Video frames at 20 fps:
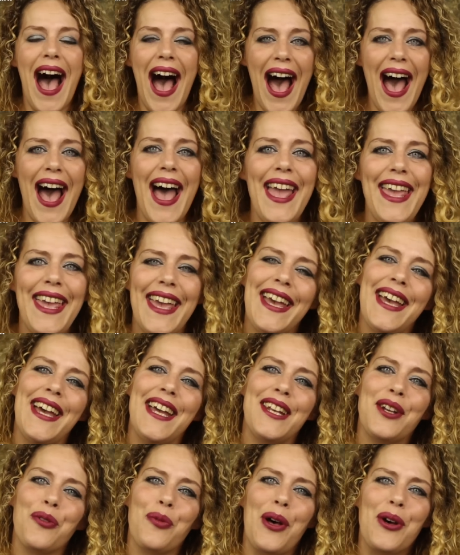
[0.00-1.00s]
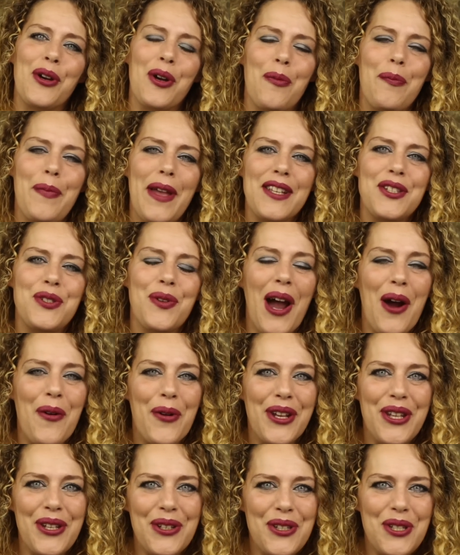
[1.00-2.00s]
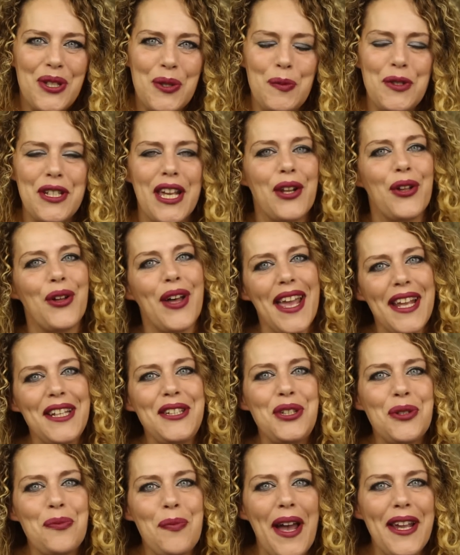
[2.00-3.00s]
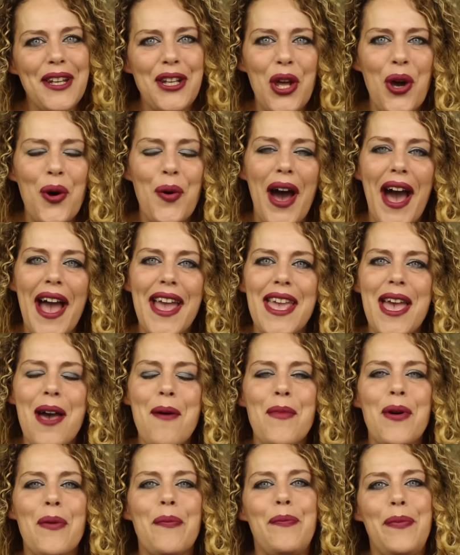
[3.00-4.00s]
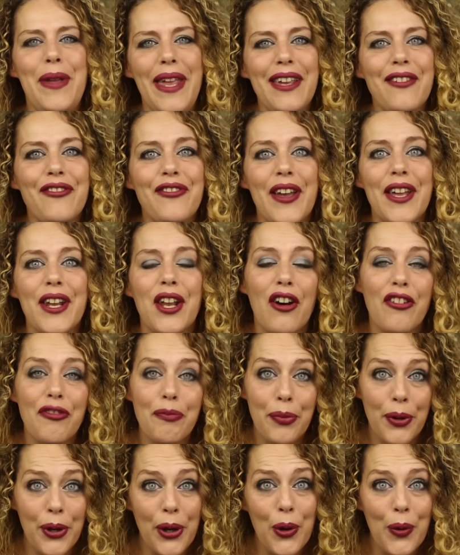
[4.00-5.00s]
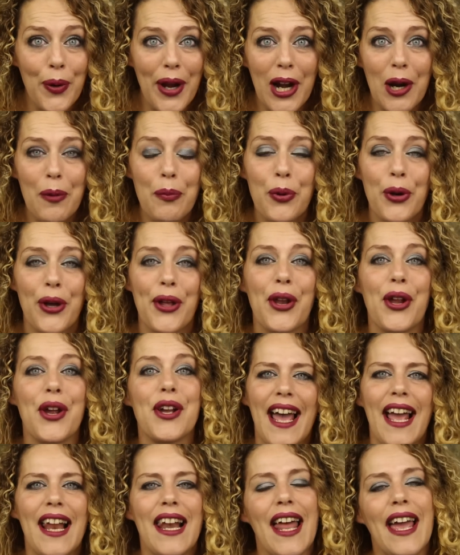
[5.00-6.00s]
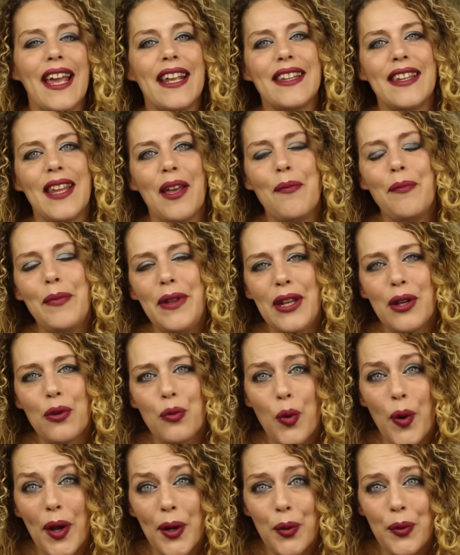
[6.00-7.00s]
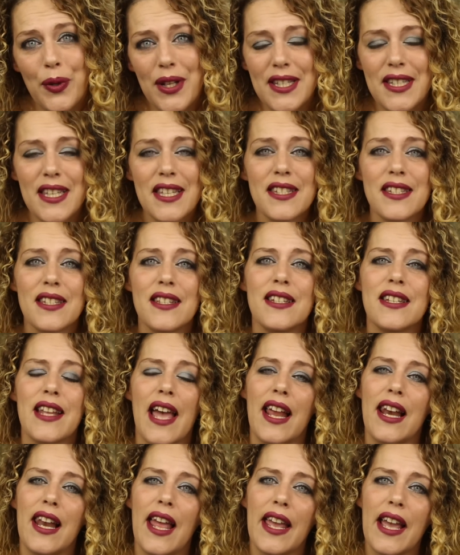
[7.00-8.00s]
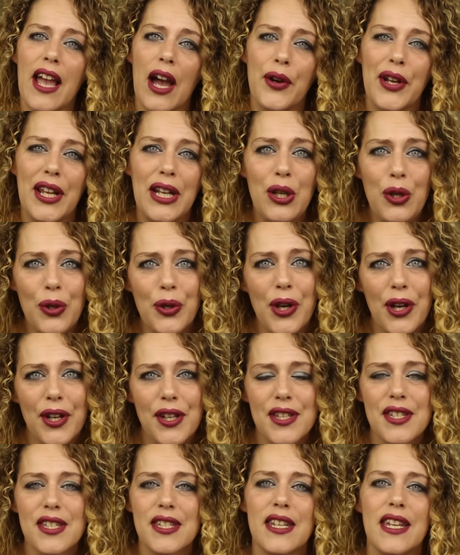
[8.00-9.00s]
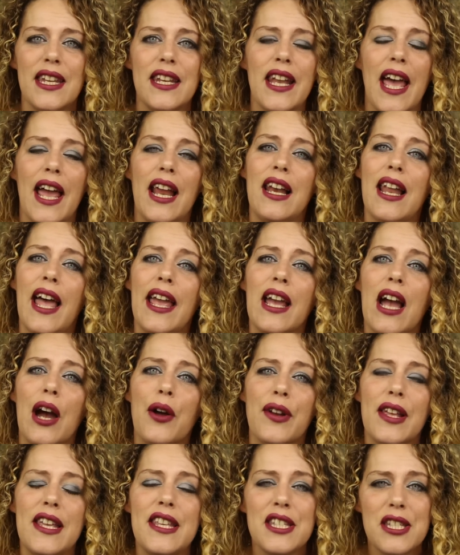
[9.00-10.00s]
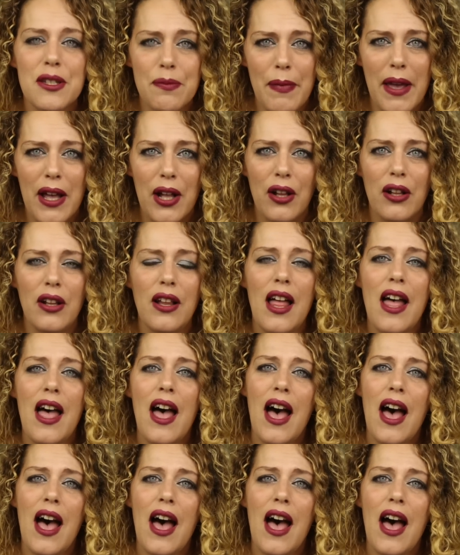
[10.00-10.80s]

Hi and welcome back to our YouTube channel. As you might know, I am a big fan of ProAiir products. I like them being water resistant. I like how they look on the skin. I like how they smell.